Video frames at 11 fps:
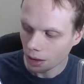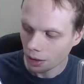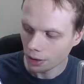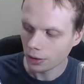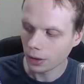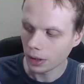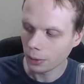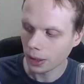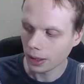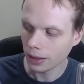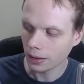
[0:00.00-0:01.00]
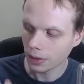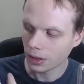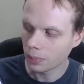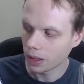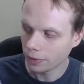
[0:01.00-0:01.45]
So anyway,
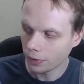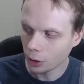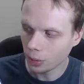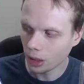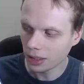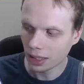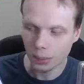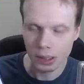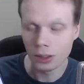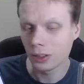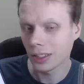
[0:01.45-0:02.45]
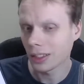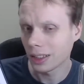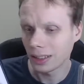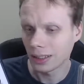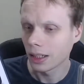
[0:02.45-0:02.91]
it's been a few months. I've been using
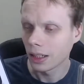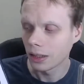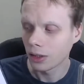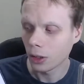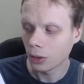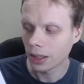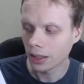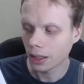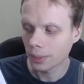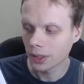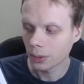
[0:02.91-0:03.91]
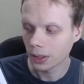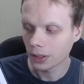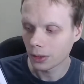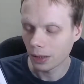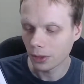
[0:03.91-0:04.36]
this. No hiccups
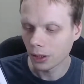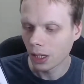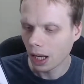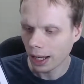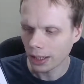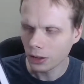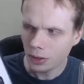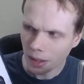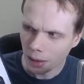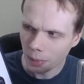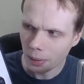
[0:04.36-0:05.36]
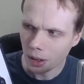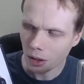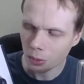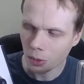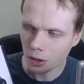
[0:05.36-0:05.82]
whatsoever. I do think maybe
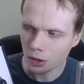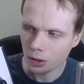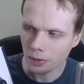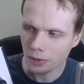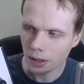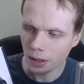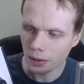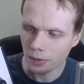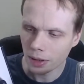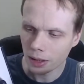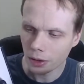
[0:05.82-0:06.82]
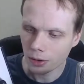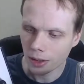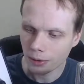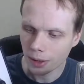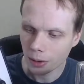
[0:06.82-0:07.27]
on one or two
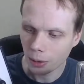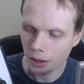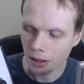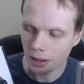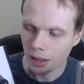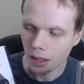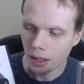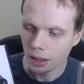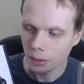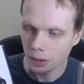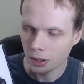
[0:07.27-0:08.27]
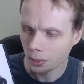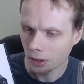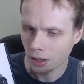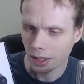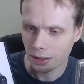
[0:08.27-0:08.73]
videos I recorded, there were some
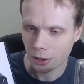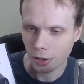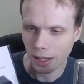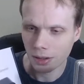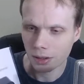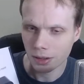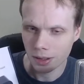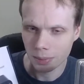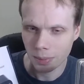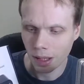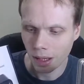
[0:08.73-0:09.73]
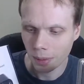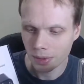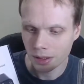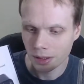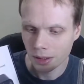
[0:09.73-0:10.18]
clicks, crackles, and
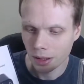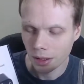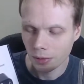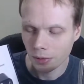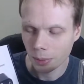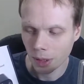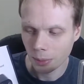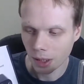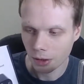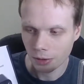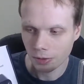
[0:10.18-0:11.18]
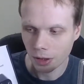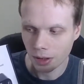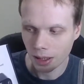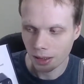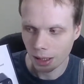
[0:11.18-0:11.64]
pops from my microphone.
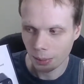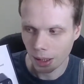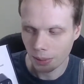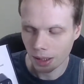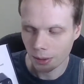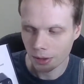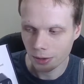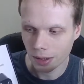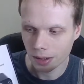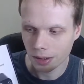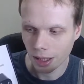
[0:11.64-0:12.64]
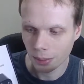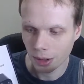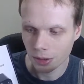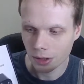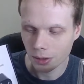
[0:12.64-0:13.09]
And I think maybe that was around the time
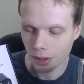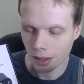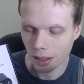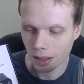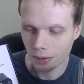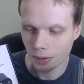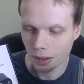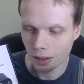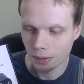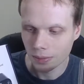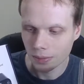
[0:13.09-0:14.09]
I was doing a lot of,